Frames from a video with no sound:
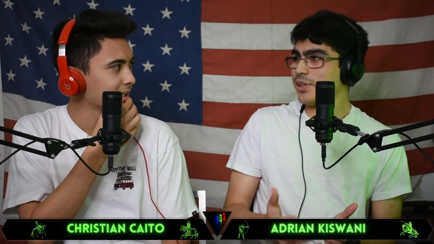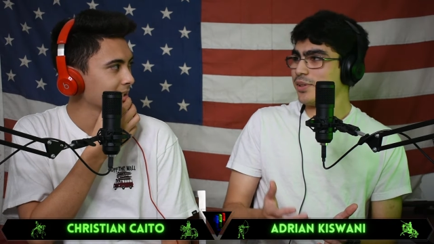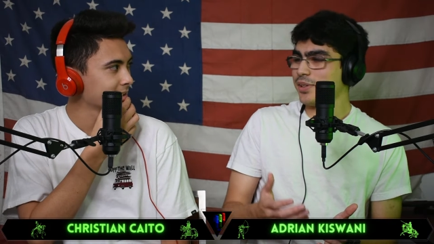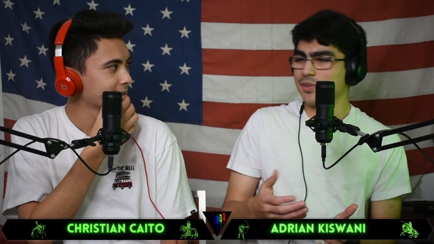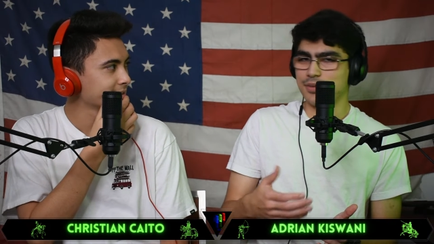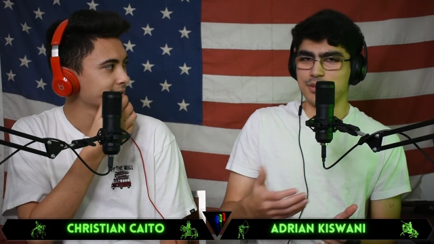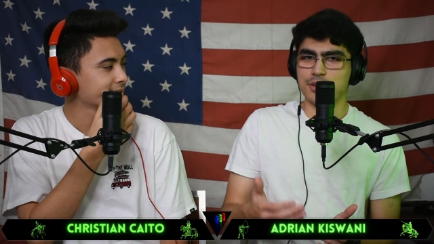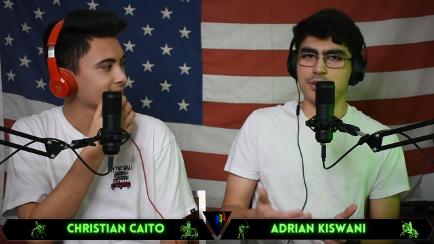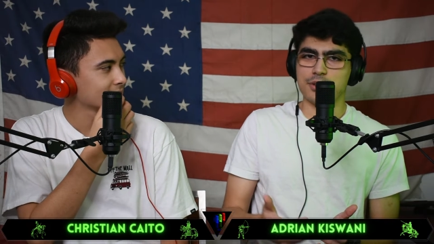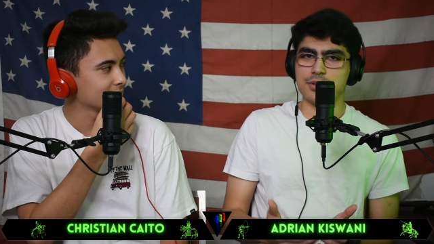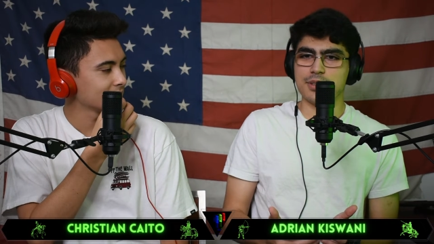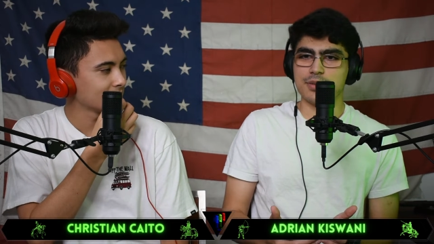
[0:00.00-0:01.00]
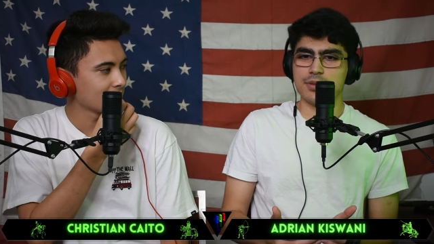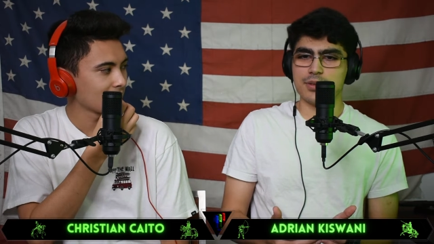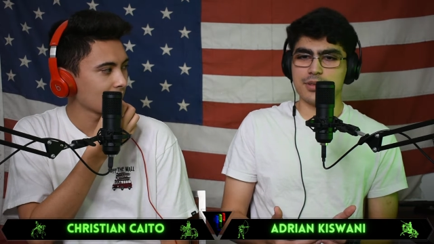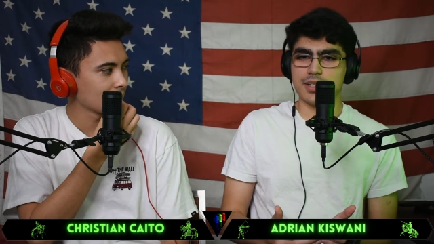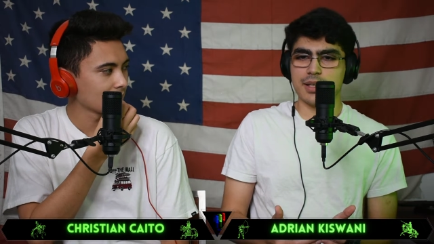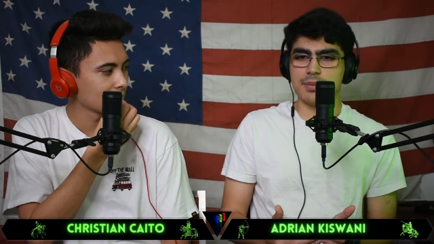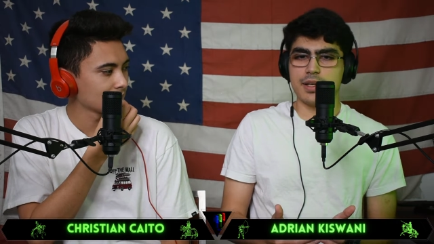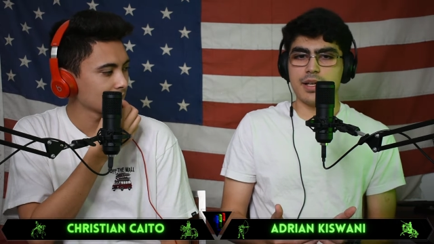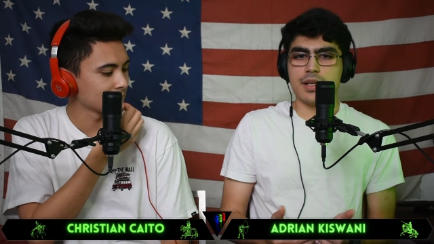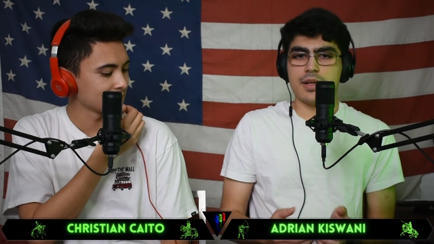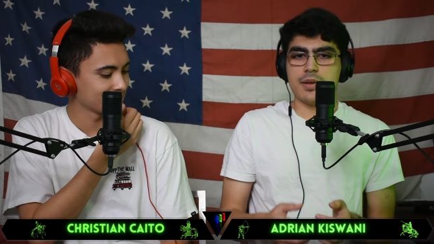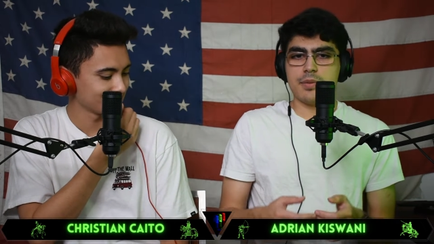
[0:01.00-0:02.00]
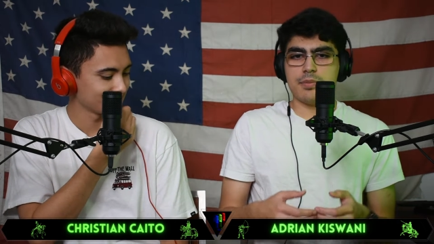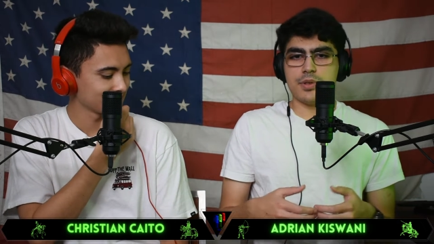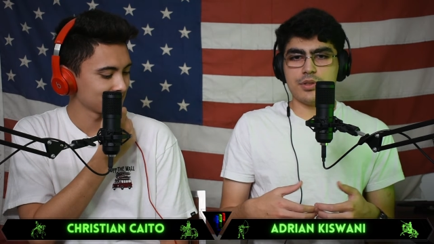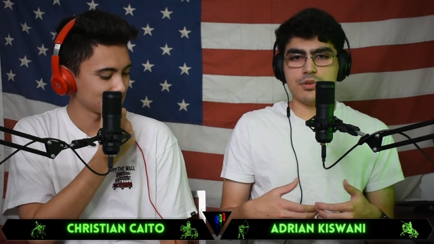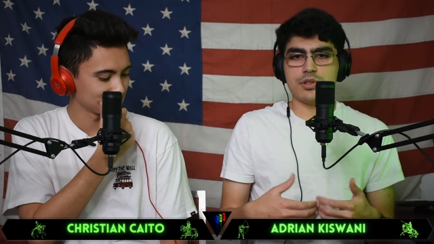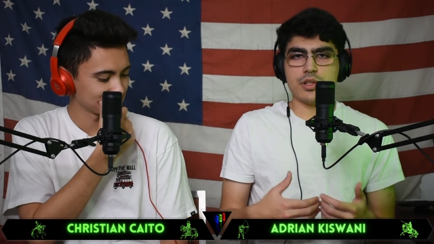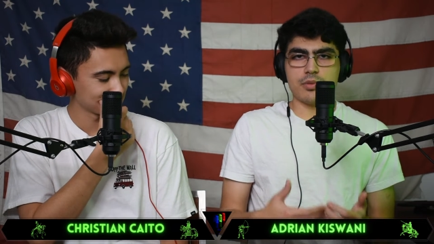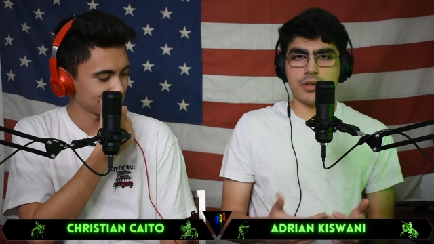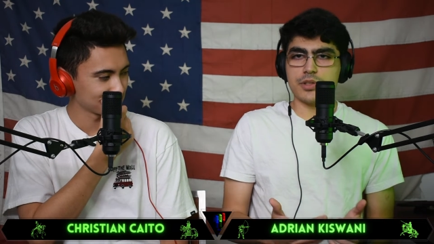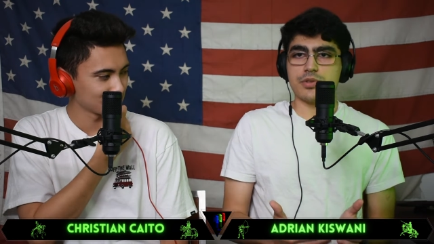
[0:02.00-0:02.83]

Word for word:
Speaker 1: You know, if you're going through a difficult time, but usually